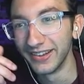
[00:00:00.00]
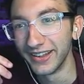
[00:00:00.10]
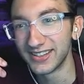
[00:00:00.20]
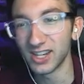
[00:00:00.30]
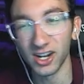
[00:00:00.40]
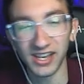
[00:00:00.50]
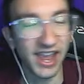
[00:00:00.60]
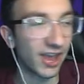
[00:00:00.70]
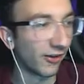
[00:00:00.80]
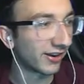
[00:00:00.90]
It started to
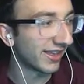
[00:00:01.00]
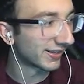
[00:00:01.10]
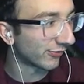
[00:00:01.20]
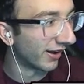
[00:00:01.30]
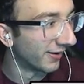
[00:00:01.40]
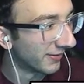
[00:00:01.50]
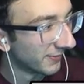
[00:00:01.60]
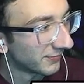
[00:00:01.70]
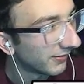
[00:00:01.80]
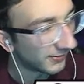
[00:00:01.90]
hail. Okay, that's fine.
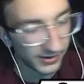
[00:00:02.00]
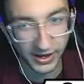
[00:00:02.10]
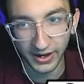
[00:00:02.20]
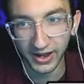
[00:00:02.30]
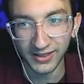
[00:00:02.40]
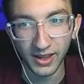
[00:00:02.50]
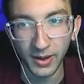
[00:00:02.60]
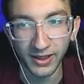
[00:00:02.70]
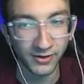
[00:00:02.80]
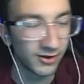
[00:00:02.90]

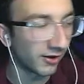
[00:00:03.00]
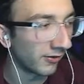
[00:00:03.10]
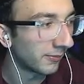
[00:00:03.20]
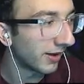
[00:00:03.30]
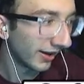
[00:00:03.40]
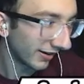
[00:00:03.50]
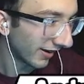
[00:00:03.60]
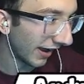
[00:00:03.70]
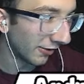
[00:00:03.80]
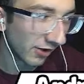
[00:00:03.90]
I don't know.
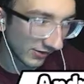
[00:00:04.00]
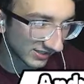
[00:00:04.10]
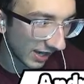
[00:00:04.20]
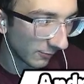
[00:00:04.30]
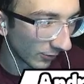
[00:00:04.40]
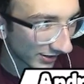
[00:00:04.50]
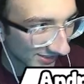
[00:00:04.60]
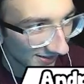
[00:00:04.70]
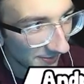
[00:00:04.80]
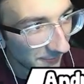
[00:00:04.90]
I don't know how this game works.
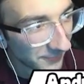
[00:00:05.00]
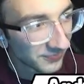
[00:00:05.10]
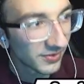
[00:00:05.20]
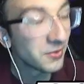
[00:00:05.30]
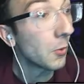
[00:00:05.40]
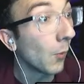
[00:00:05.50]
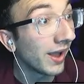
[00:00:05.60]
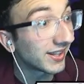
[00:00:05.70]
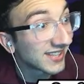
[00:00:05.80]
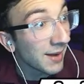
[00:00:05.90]

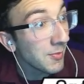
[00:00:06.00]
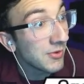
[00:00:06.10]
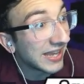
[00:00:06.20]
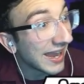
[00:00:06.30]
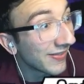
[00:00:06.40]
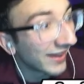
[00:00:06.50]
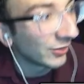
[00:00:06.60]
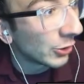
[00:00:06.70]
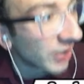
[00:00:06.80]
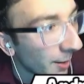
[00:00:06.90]
Wait, does that mean we can't, like,
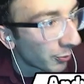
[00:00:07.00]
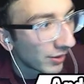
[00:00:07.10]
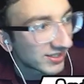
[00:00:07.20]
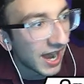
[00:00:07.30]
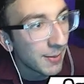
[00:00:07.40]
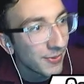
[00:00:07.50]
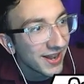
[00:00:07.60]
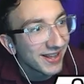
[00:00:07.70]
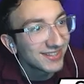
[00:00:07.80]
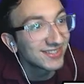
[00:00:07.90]
look up what type it
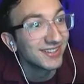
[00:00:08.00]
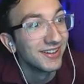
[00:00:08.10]
is?